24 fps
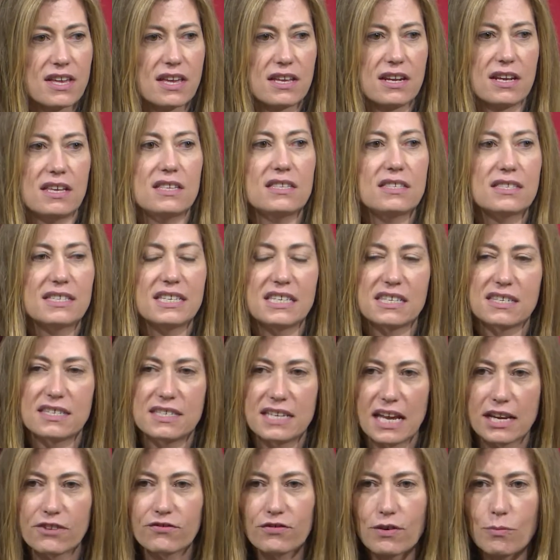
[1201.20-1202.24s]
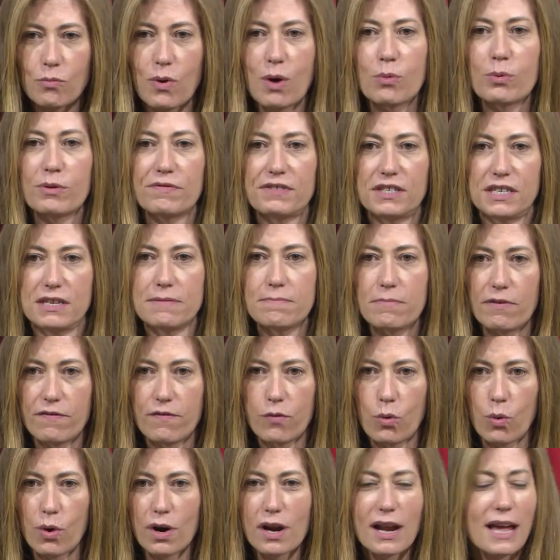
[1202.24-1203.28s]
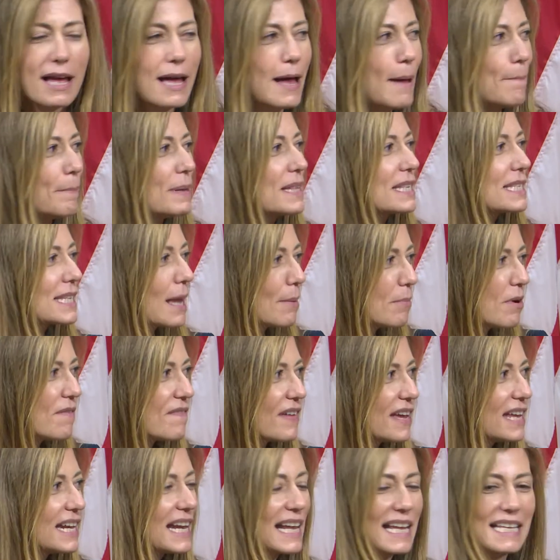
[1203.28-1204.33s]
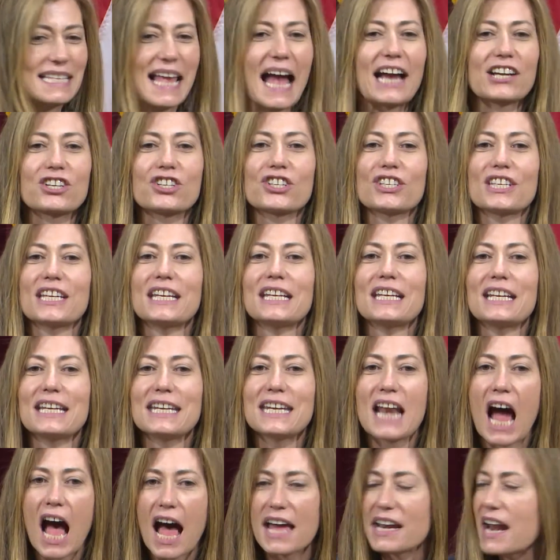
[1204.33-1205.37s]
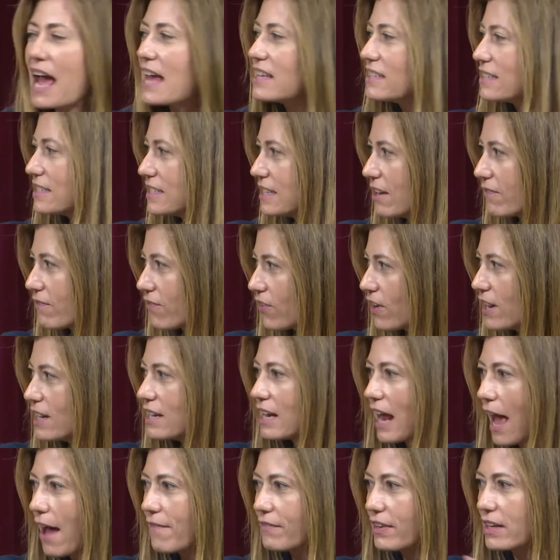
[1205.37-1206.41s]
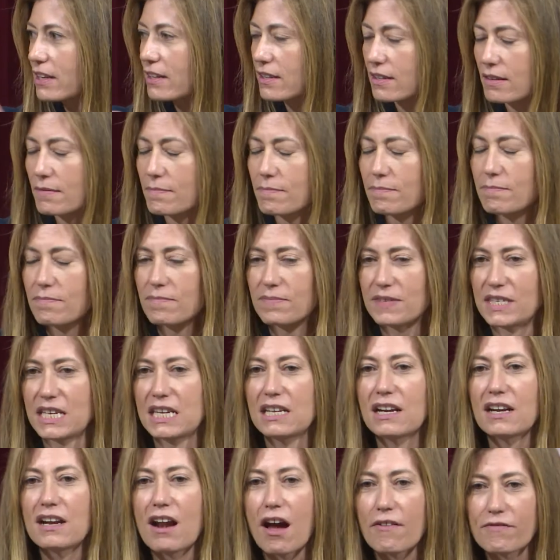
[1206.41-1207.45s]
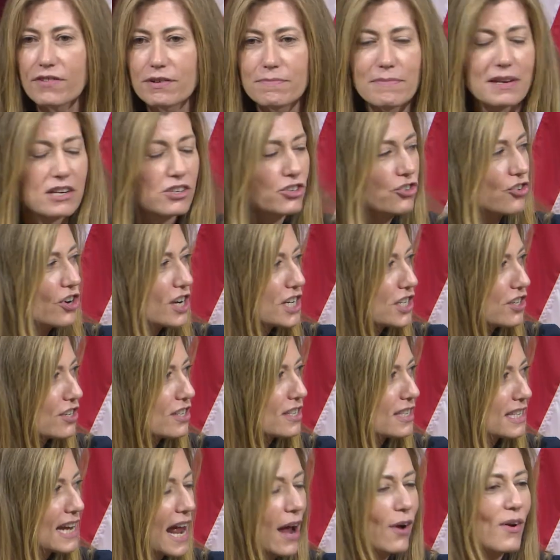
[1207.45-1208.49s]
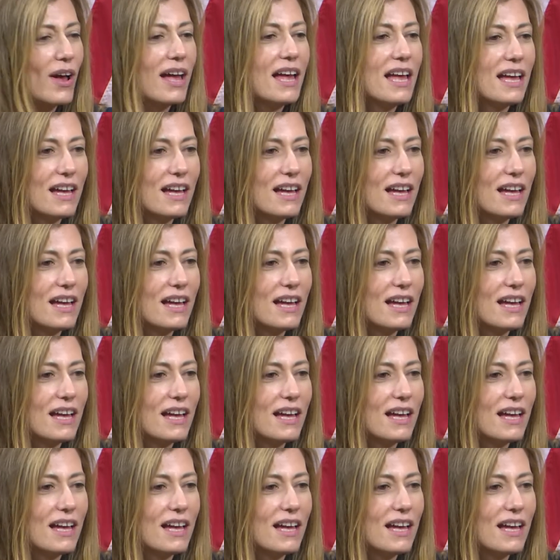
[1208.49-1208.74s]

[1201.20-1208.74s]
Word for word: think it is distinct from what we've seen before. But some of it is actually not as different, having seen enough administrations now.